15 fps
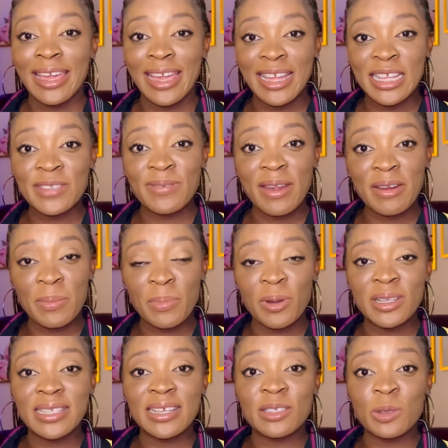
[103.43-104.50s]
It is very
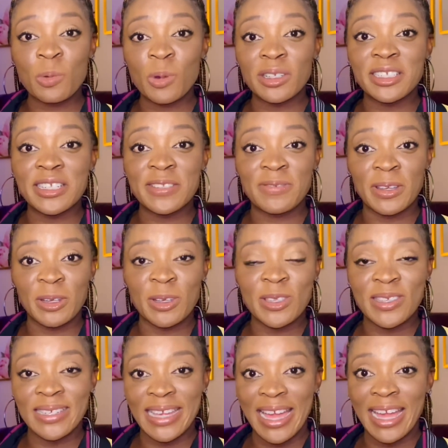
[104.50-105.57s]
important you watch this video
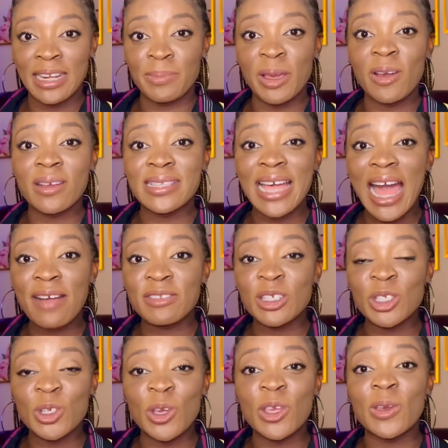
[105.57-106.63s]
to the end because after
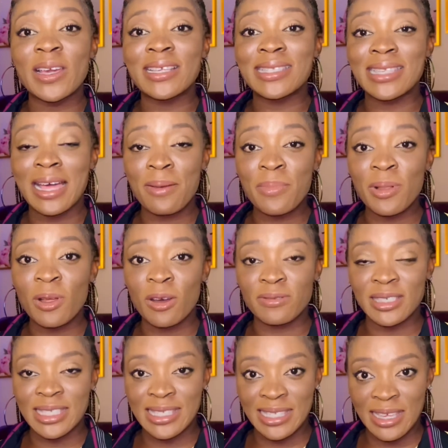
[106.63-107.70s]
showing you a sample of
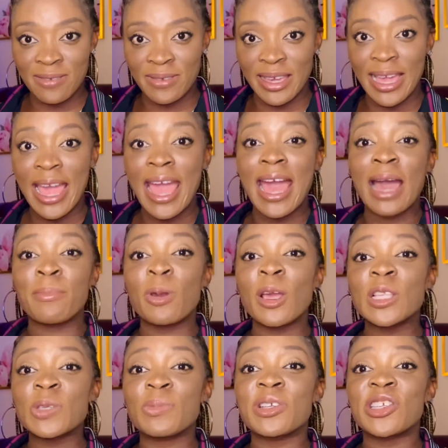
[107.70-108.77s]
the CV, I'm
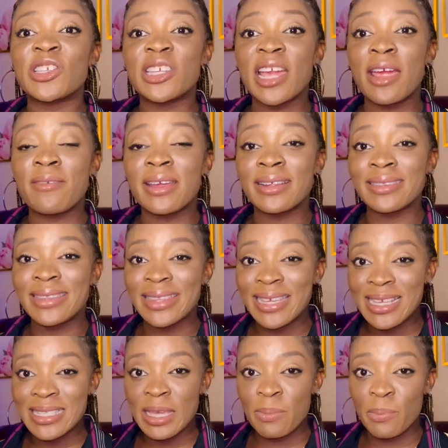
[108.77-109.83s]
going to be sharing
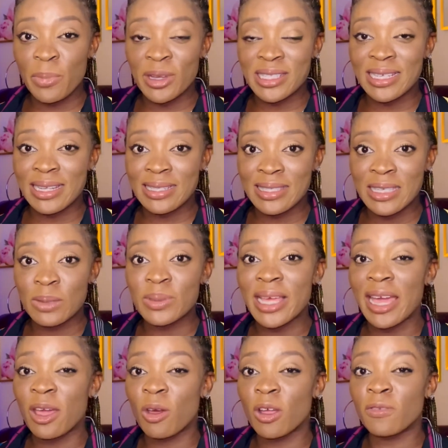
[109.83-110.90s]
these important tips
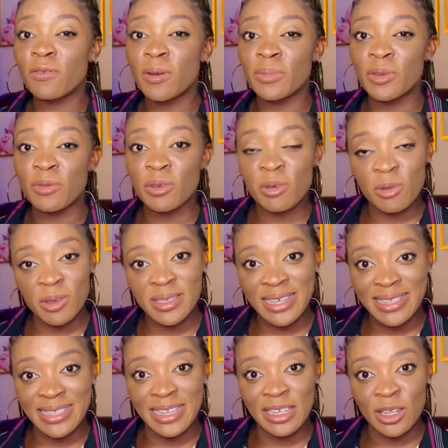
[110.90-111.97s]
I got from the
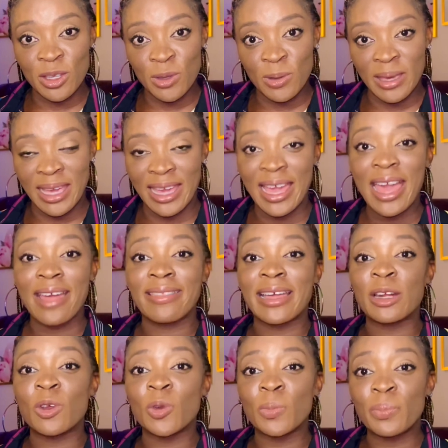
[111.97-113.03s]
recruiters in the UK
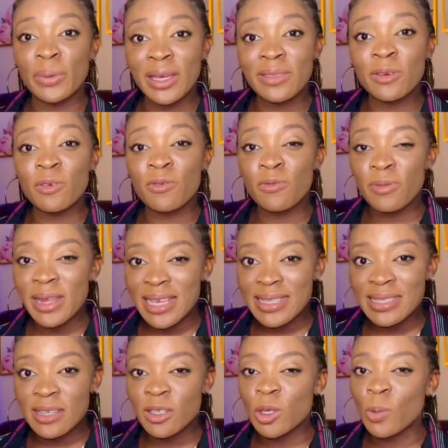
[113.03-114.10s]
that could be the
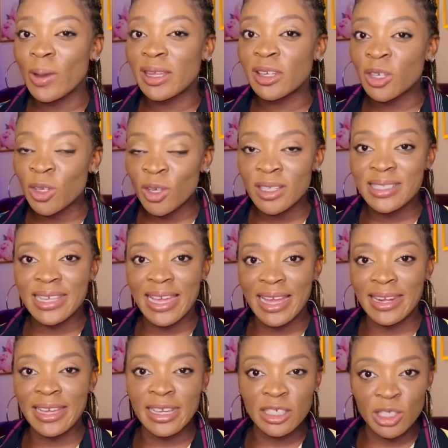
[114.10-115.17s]
reason you are not
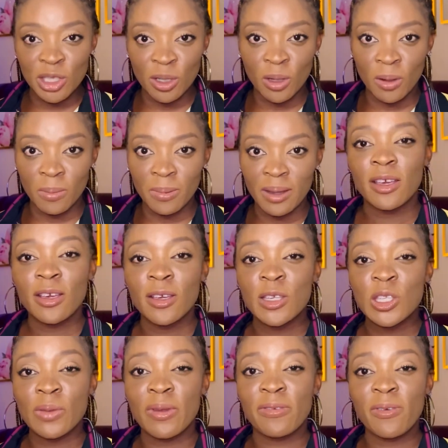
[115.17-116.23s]
getting a job.
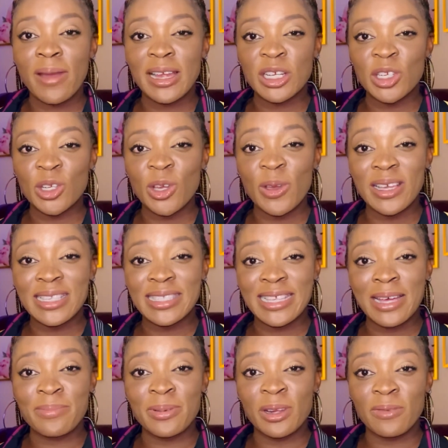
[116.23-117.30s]
So before I show you a
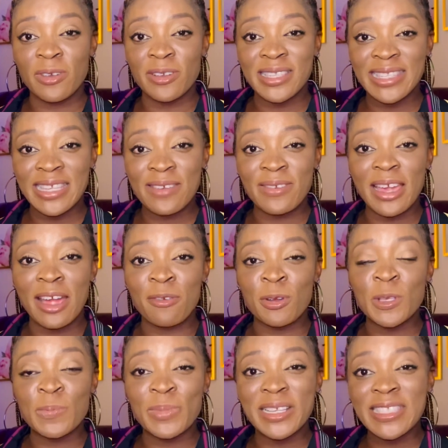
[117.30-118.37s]
sample of a CV I
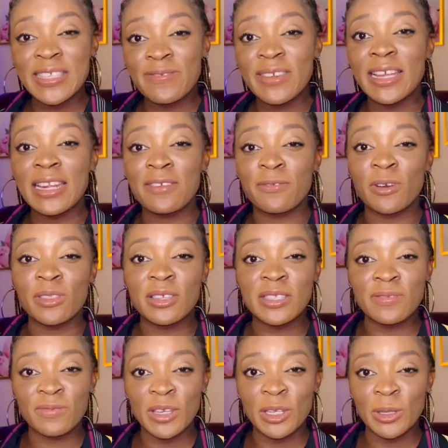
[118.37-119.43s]
wrote specifically for this
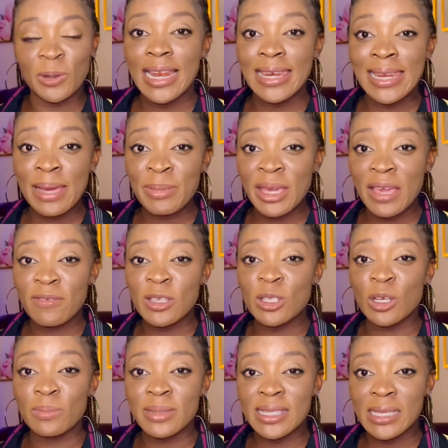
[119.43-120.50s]
video, let me give you
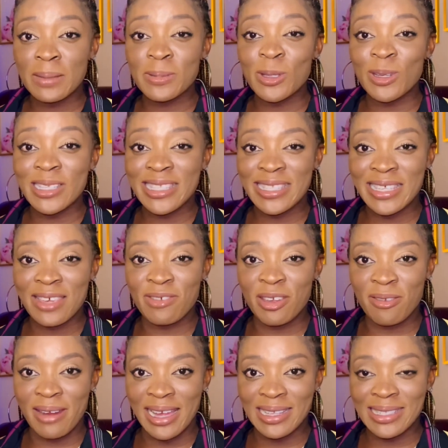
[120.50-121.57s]
some tips on CV
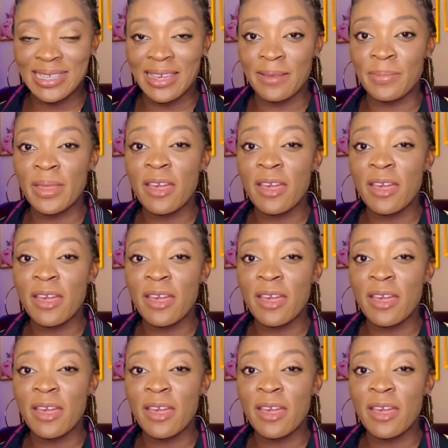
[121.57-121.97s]
writing.